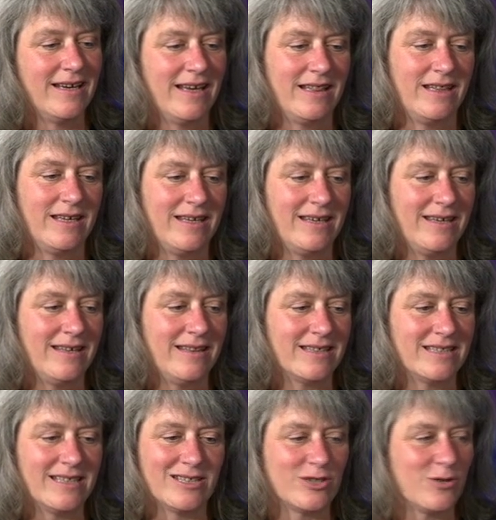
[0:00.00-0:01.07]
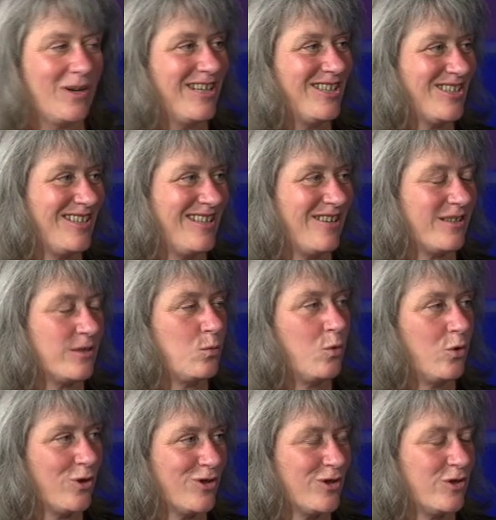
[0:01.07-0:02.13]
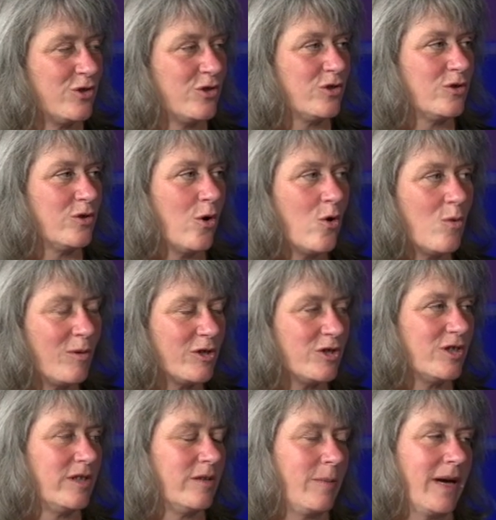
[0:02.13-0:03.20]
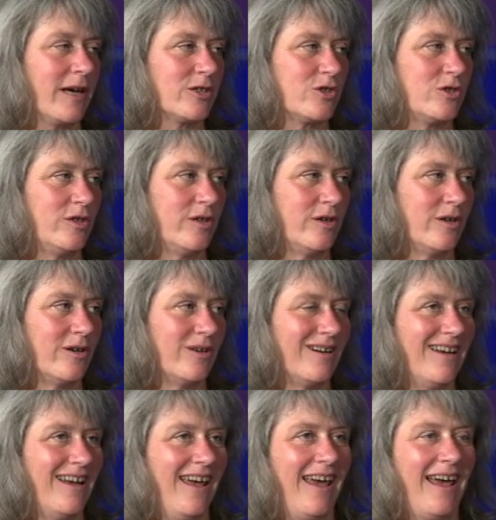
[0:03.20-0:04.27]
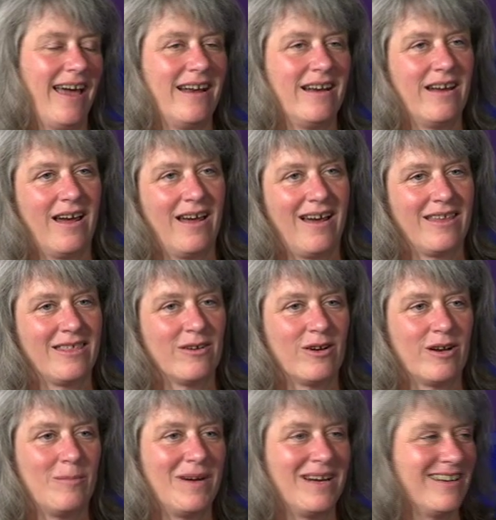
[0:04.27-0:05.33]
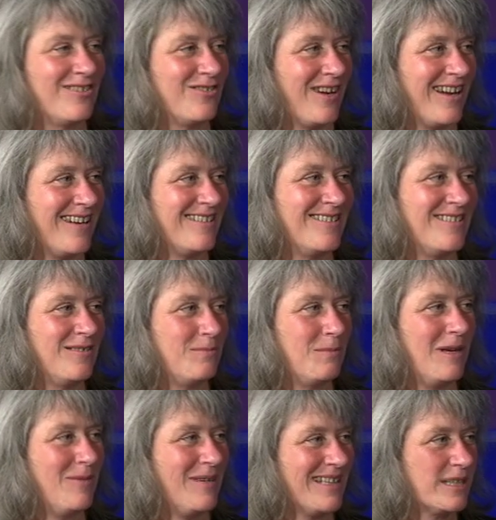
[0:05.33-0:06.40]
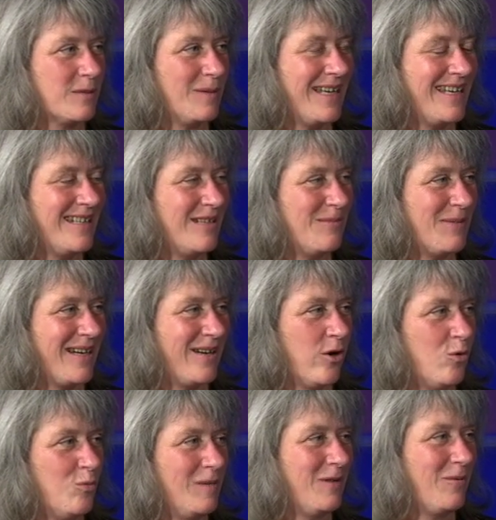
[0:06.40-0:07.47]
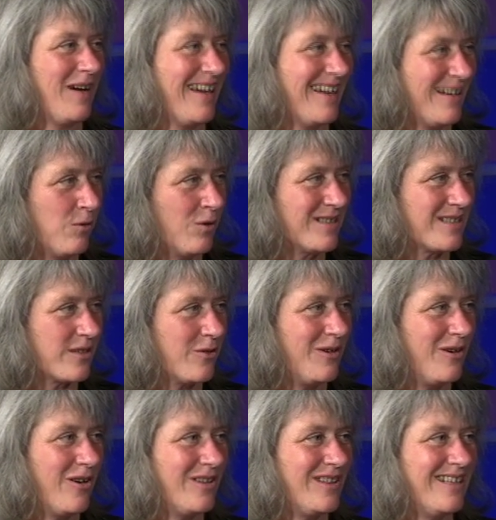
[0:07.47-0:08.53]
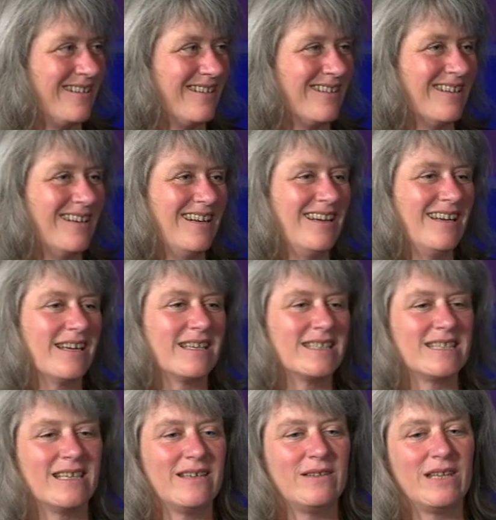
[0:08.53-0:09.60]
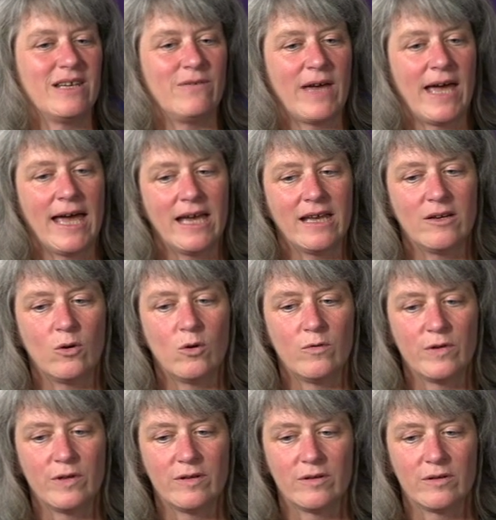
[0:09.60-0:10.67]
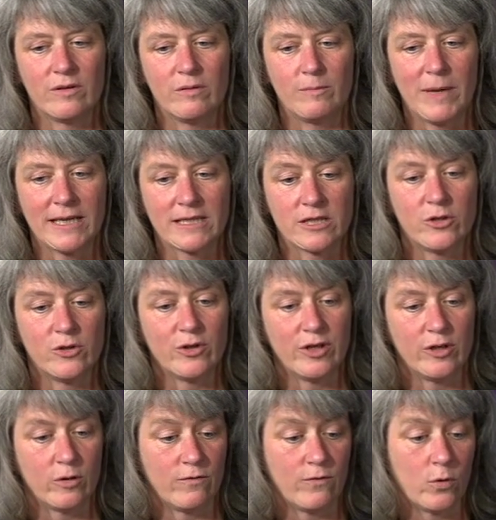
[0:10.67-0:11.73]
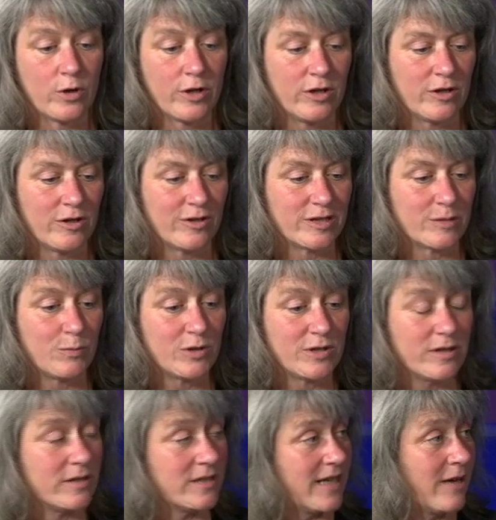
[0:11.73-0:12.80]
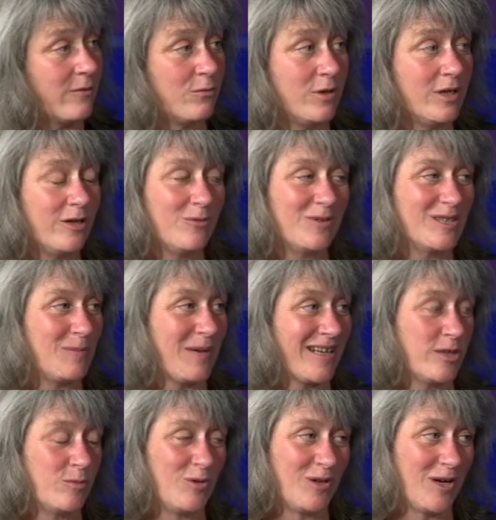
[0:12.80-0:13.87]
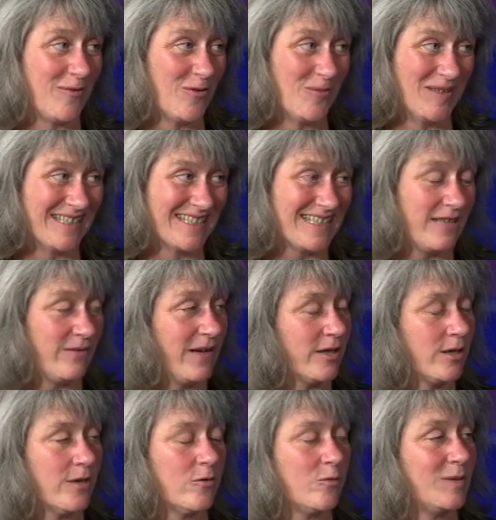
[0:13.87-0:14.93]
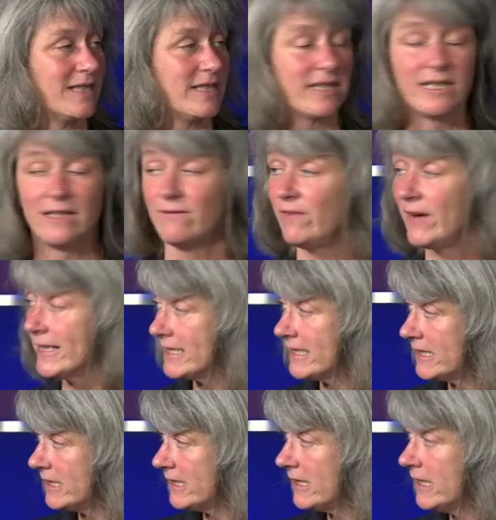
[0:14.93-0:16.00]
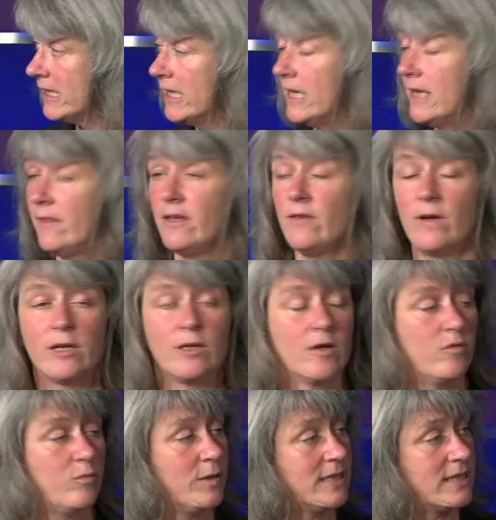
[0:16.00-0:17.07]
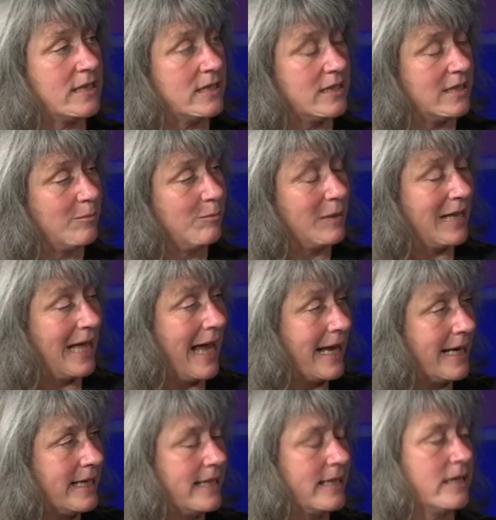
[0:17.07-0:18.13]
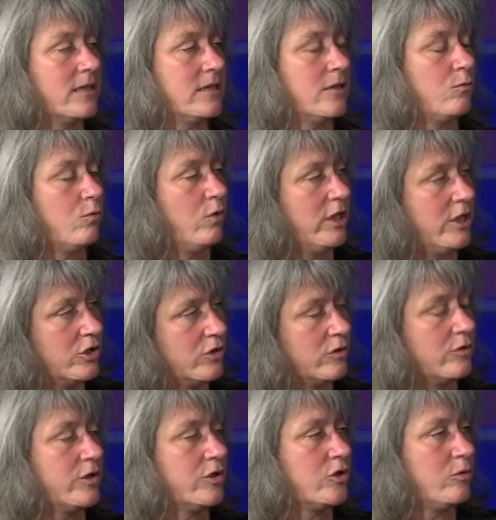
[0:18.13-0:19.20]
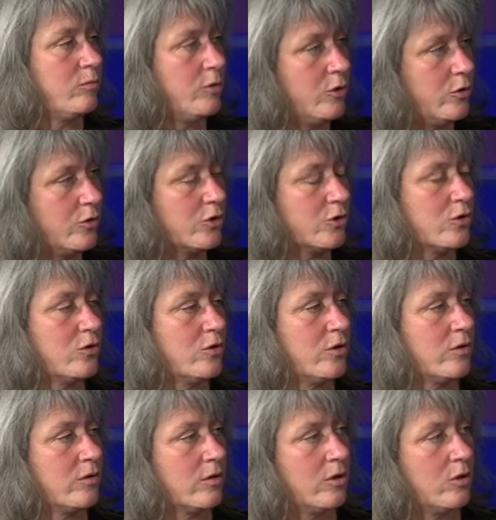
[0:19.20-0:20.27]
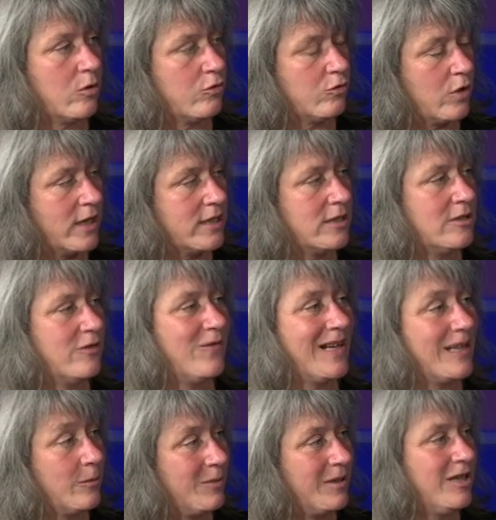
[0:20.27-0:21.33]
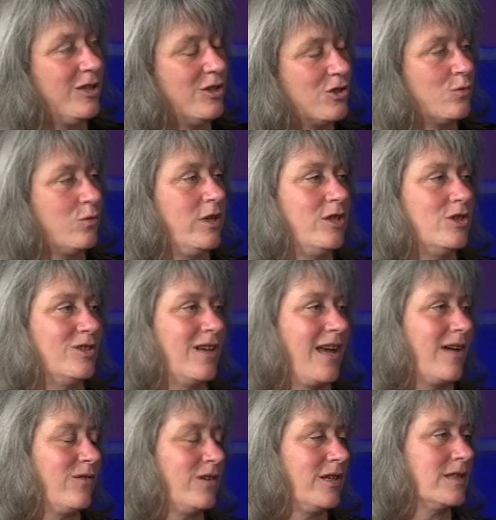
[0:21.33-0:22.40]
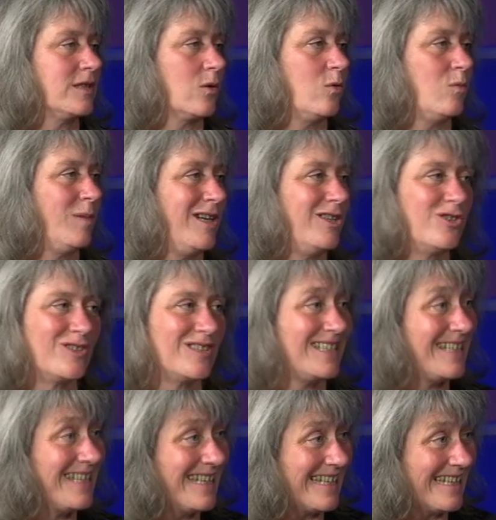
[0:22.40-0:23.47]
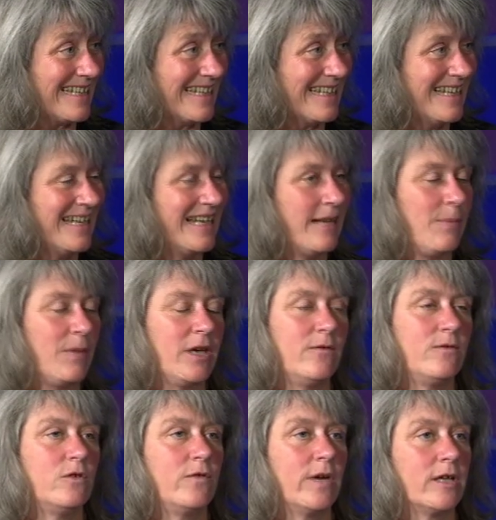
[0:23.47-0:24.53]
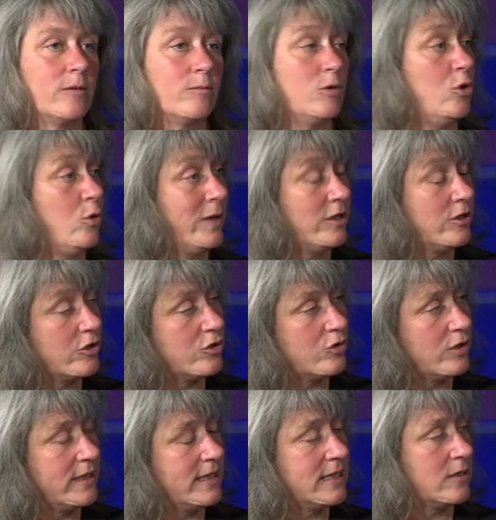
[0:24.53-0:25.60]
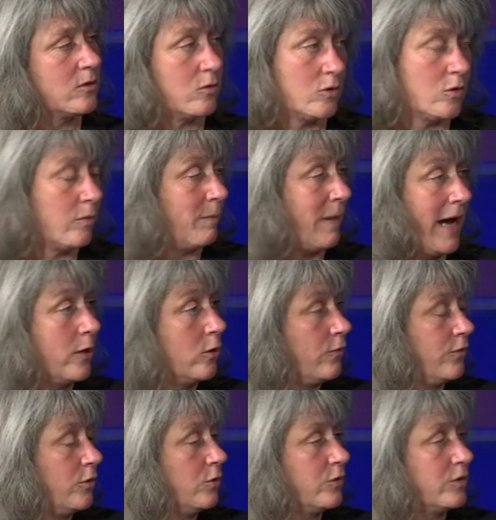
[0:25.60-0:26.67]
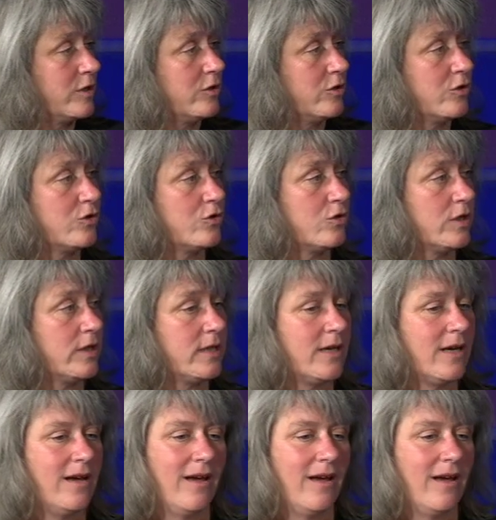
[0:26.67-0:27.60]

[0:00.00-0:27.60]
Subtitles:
The situation there has worsened so much in the past year, and I thought I might try and maybe explain in my homely way what's going on there. Because they've had, over the past 30 or 40 years, Brazil's had really respectable governments. They've had governments that invested, they've had governments that did planning, that did regional distribution, and tried to develop each region having its own major city. They've developed new industries, so the biofuels industry.